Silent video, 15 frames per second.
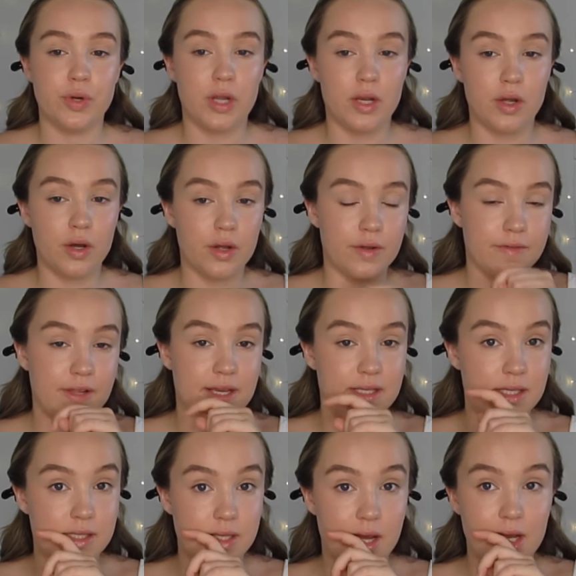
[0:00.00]
a lot of like
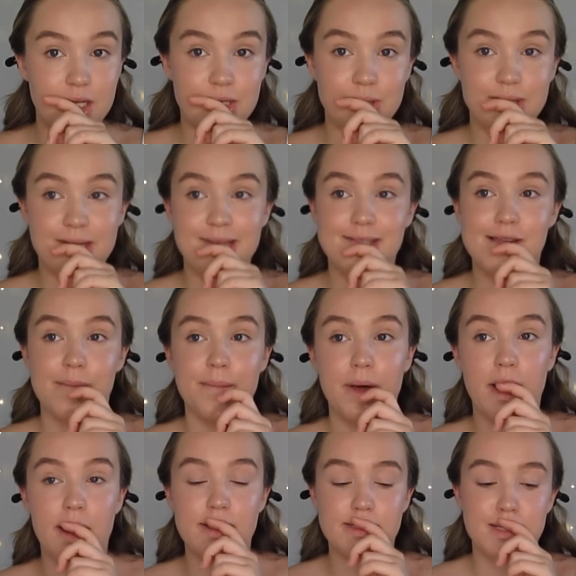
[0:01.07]
societal things in
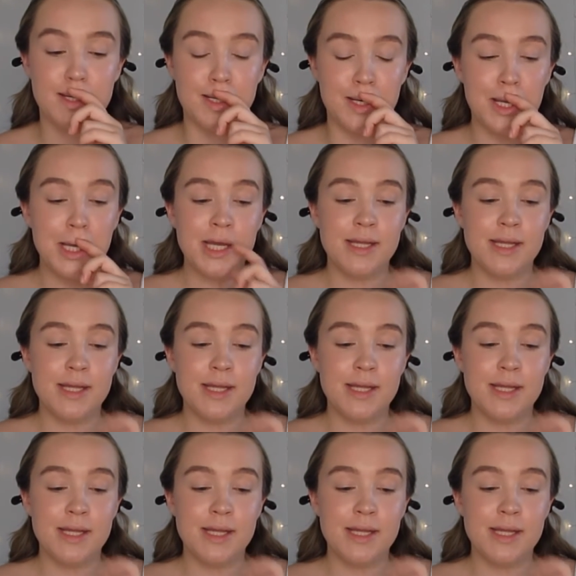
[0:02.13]
person.